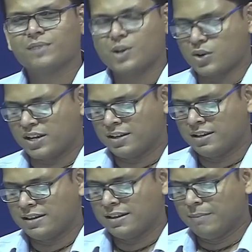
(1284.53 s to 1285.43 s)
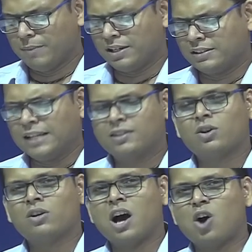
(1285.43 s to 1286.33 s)
Okay. But that is
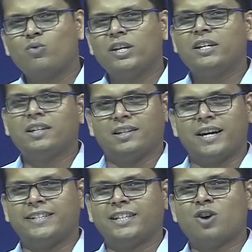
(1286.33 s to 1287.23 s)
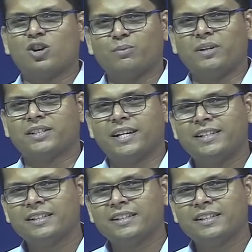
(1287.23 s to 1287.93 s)
not how we write the documents, right.